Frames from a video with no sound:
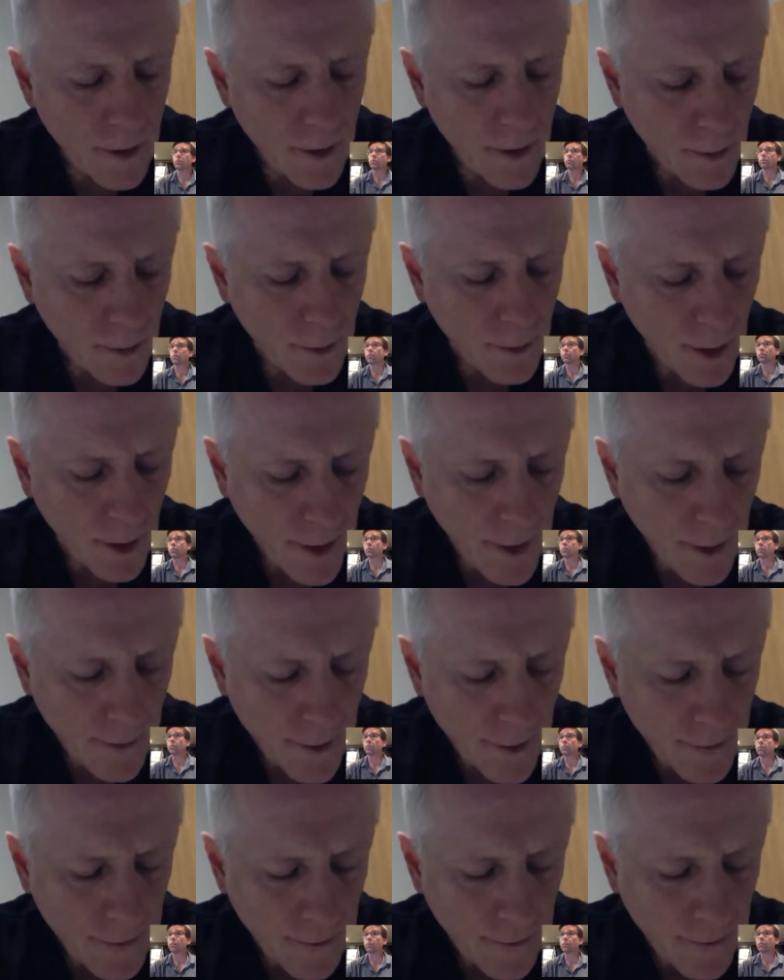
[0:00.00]
Mark, when we have
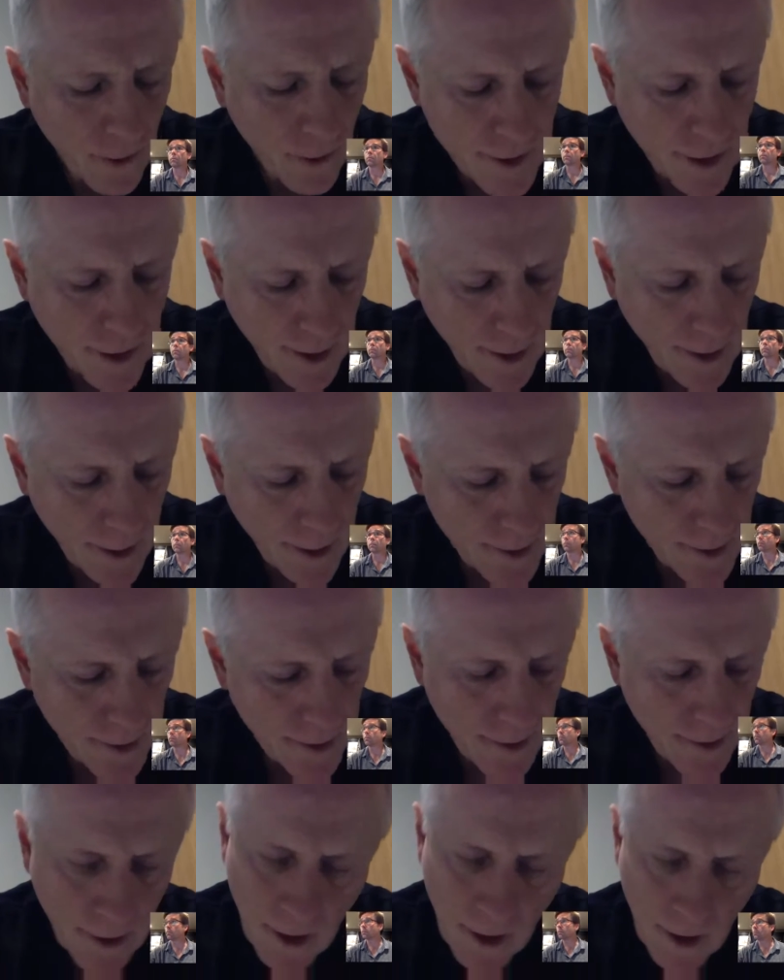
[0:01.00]
these photo
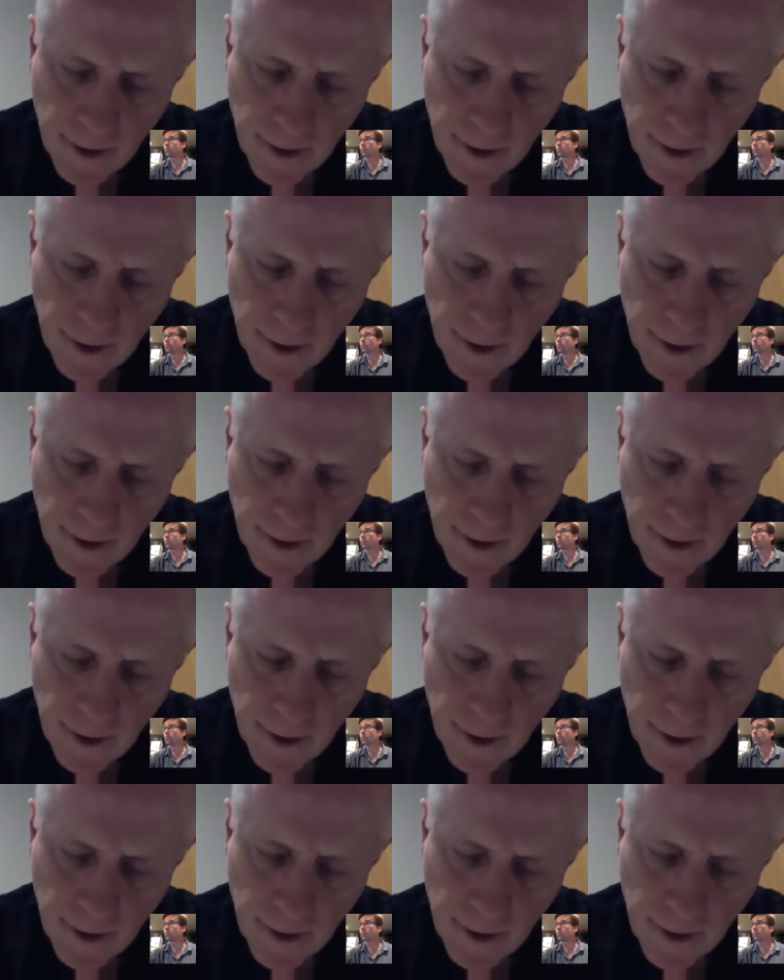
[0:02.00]
challenges,